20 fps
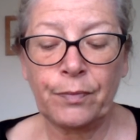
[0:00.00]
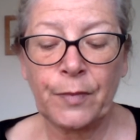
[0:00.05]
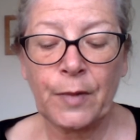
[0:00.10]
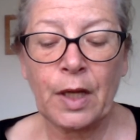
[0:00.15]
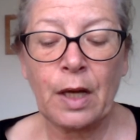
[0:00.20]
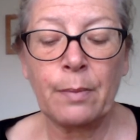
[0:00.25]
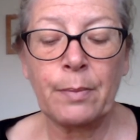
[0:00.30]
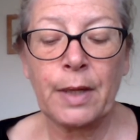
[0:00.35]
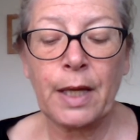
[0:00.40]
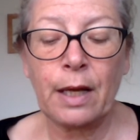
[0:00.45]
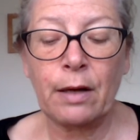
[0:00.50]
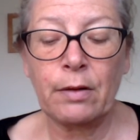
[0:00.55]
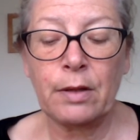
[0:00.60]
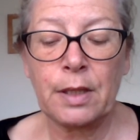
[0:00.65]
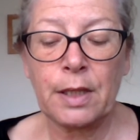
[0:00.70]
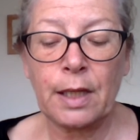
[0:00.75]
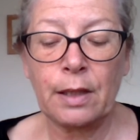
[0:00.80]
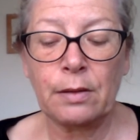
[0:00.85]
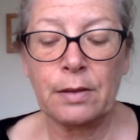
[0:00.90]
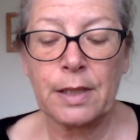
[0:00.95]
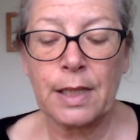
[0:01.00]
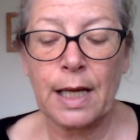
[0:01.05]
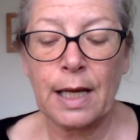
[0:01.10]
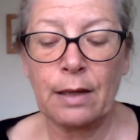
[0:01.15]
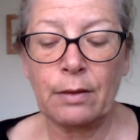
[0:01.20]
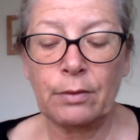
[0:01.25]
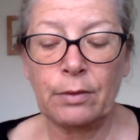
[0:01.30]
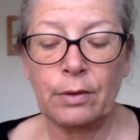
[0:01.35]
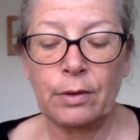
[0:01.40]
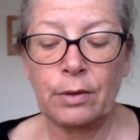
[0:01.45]
Come here and kneel
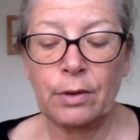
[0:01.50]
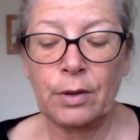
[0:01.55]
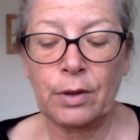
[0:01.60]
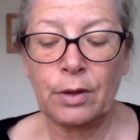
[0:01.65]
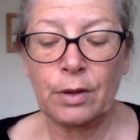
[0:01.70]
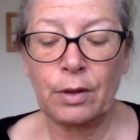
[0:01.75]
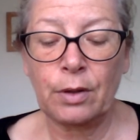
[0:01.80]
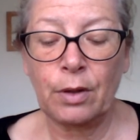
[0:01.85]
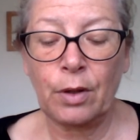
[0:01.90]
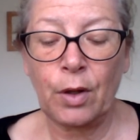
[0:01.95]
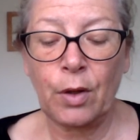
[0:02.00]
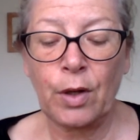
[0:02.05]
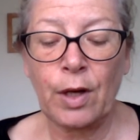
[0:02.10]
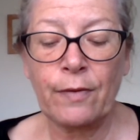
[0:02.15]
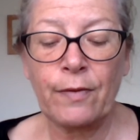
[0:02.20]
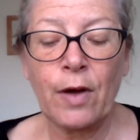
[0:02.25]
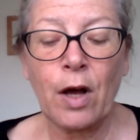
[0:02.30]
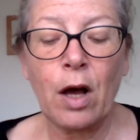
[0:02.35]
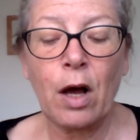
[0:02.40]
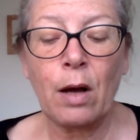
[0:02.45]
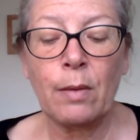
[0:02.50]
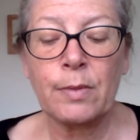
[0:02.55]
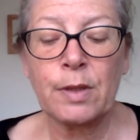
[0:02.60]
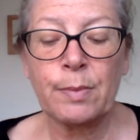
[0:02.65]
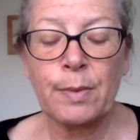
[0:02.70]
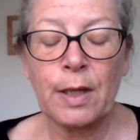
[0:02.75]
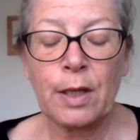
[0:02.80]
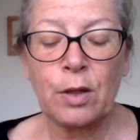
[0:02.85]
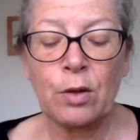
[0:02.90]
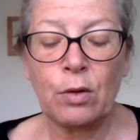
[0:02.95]
down. You never harmed
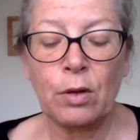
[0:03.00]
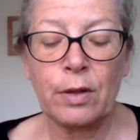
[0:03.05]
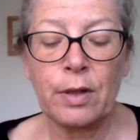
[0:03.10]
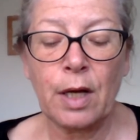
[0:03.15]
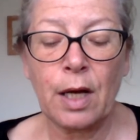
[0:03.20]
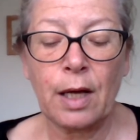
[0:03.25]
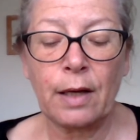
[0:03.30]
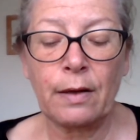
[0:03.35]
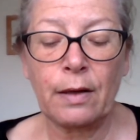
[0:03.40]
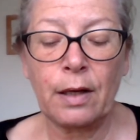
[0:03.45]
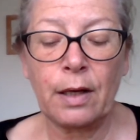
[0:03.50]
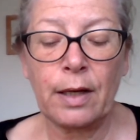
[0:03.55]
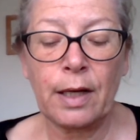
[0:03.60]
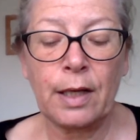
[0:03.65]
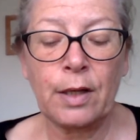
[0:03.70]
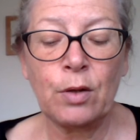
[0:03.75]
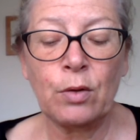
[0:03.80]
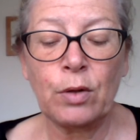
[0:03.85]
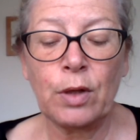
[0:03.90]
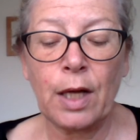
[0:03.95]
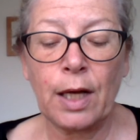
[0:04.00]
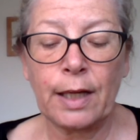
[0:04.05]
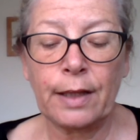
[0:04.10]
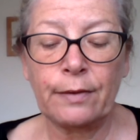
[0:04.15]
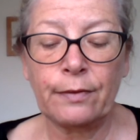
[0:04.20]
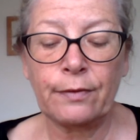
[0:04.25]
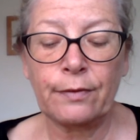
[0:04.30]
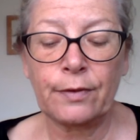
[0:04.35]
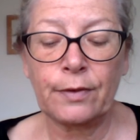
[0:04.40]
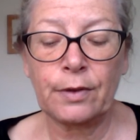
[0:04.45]
me in your
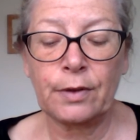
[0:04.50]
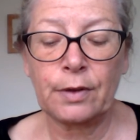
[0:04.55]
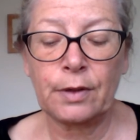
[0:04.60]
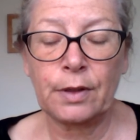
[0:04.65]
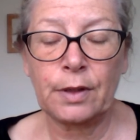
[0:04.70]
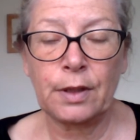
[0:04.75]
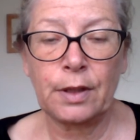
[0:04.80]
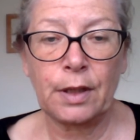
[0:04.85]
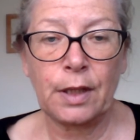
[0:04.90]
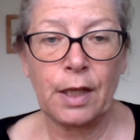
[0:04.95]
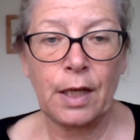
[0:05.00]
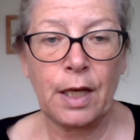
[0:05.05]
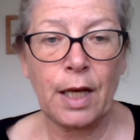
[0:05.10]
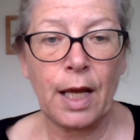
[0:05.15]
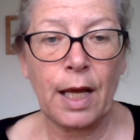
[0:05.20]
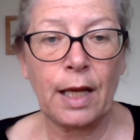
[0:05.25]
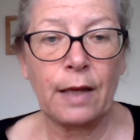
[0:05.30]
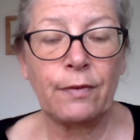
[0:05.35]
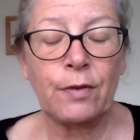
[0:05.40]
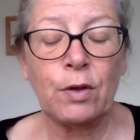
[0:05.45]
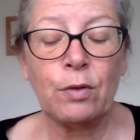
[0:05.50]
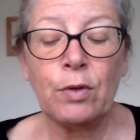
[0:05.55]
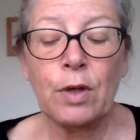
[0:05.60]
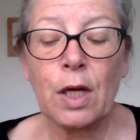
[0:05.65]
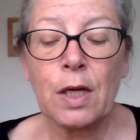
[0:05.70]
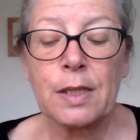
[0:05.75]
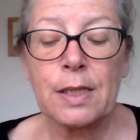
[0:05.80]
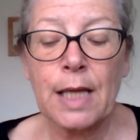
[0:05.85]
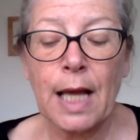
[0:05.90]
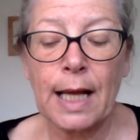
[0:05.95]
life. Nay, if you
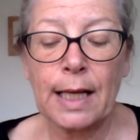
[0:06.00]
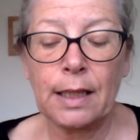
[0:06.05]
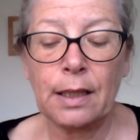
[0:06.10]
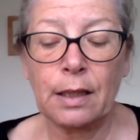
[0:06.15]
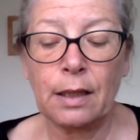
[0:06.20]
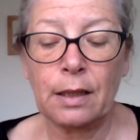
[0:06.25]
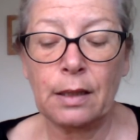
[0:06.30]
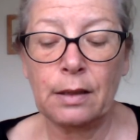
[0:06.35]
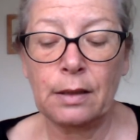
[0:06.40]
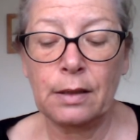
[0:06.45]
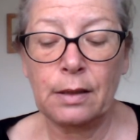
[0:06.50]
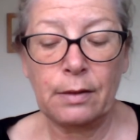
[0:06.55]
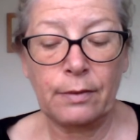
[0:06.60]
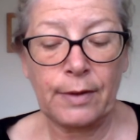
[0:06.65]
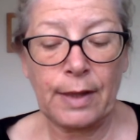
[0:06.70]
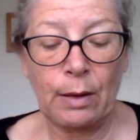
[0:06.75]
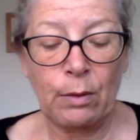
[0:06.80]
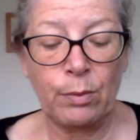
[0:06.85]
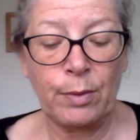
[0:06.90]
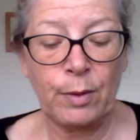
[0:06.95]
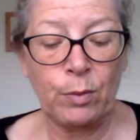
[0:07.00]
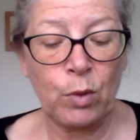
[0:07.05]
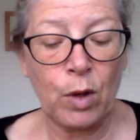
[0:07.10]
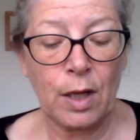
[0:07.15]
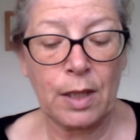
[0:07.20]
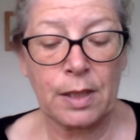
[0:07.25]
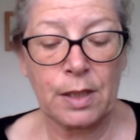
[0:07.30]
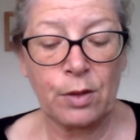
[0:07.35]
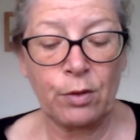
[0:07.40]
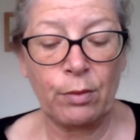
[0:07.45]
nurse anger, that will be
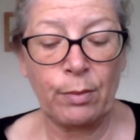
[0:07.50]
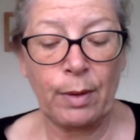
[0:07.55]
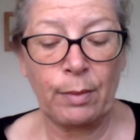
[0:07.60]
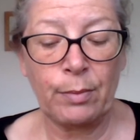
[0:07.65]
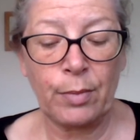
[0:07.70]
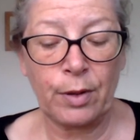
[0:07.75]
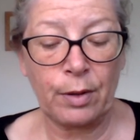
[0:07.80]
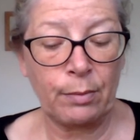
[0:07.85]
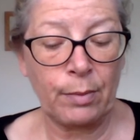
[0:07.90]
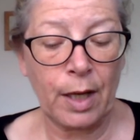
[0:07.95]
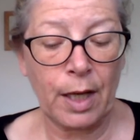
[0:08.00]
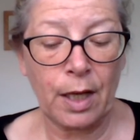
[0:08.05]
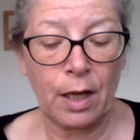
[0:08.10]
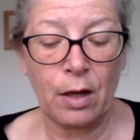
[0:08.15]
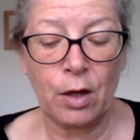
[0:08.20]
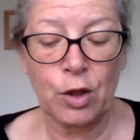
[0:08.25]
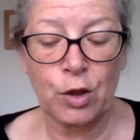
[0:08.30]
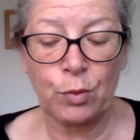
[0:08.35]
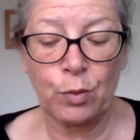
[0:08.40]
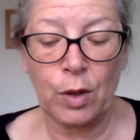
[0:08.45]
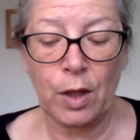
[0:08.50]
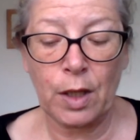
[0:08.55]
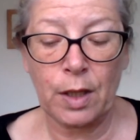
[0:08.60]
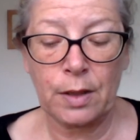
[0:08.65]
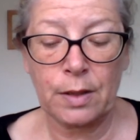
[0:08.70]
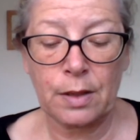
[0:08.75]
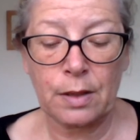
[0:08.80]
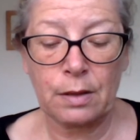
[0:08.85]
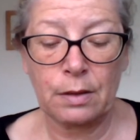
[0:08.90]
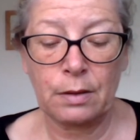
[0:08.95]
worse to remember than my harsh
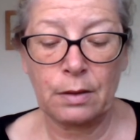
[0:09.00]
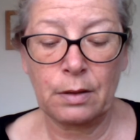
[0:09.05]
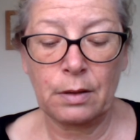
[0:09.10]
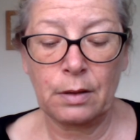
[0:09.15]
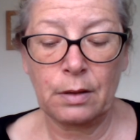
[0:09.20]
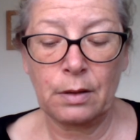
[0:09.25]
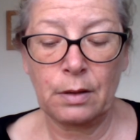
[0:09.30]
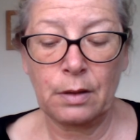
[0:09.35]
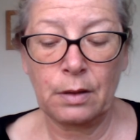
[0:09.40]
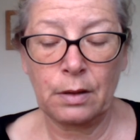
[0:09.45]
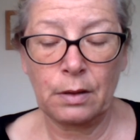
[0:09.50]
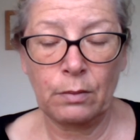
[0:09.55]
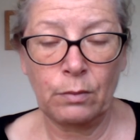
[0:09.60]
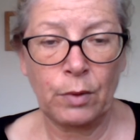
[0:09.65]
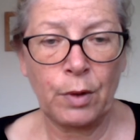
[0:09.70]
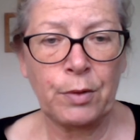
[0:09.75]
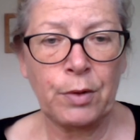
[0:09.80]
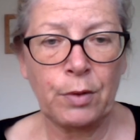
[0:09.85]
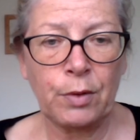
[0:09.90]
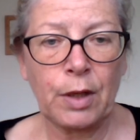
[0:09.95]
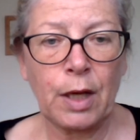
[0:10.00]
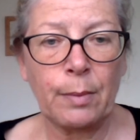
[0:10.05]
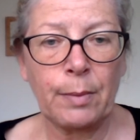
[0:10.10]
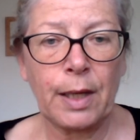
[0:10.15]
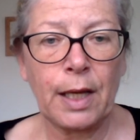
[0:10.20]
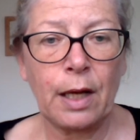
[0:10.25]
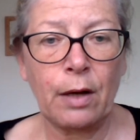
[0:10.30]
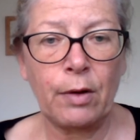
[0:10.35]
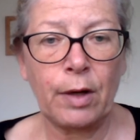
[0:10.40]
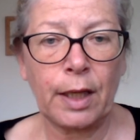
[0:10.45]
words. Won't you come
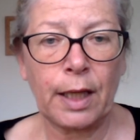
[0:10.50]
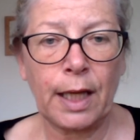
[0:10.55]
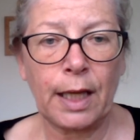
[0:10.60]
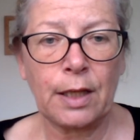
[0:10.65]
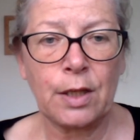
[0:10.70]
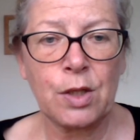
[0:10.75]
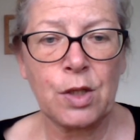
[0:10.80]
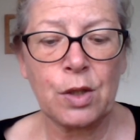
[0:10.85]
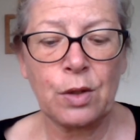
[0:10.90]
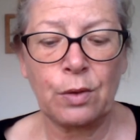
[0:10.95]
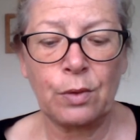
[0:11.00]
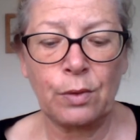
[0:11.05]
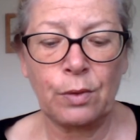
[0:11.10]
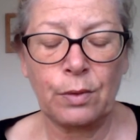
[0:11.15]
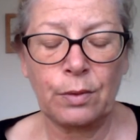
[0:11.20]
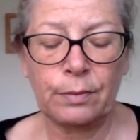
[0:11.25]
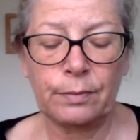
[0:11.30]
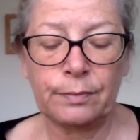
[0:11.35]
here again, do?"